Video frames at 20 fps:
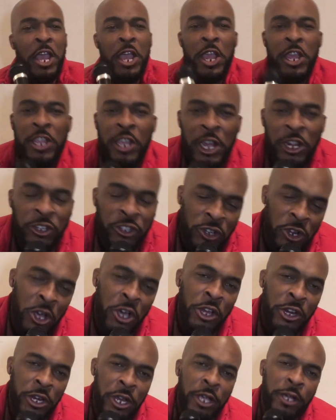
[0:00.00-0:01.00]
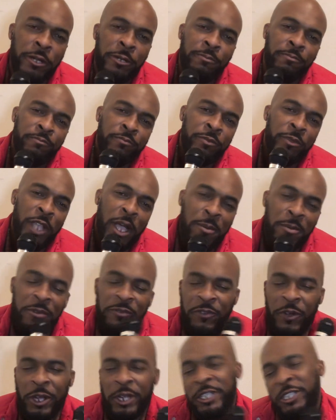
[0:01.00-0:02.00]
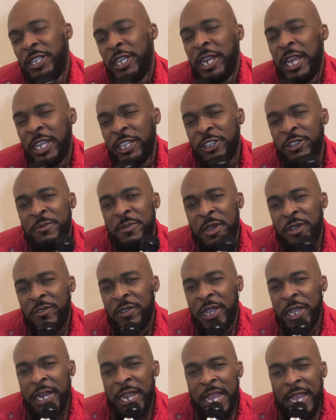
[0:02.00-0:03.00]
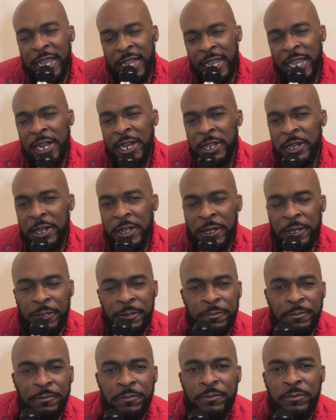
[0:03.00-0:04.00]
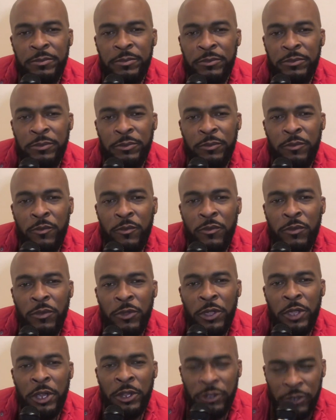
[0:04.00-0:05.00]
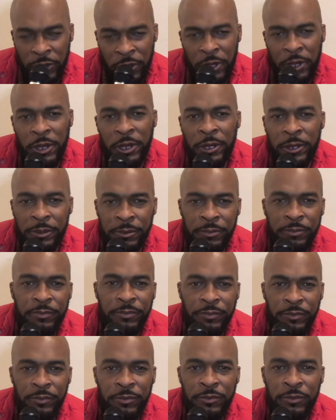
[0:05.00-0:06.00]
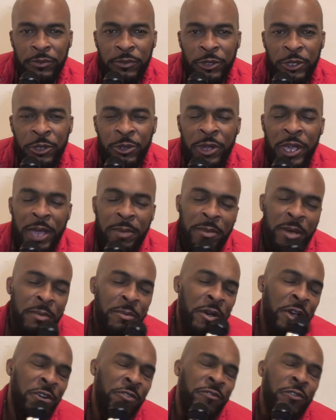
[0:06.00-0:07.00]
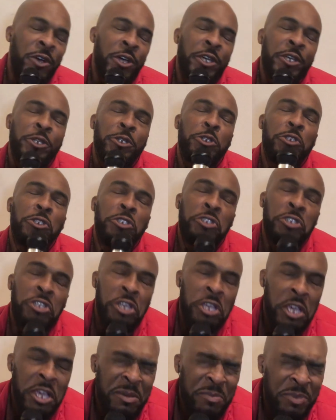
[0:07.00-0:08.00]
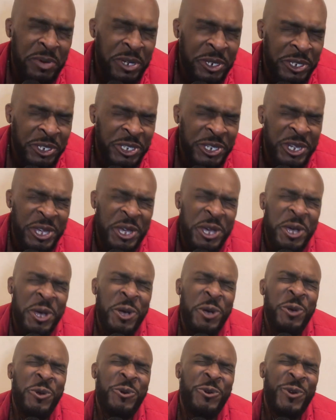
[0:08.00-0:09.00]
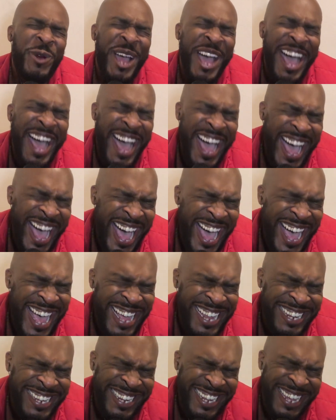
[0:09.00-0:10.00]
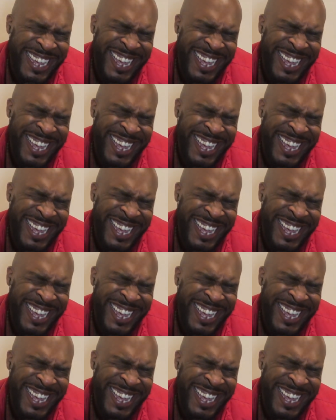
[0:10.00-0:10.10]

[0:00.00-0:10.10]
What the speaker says: Yes, sir, nigga. I'ma fuck the shit out your motherfucking ass, Kelly, nigga. Yes, sir. You got my motherfucking temperature rising.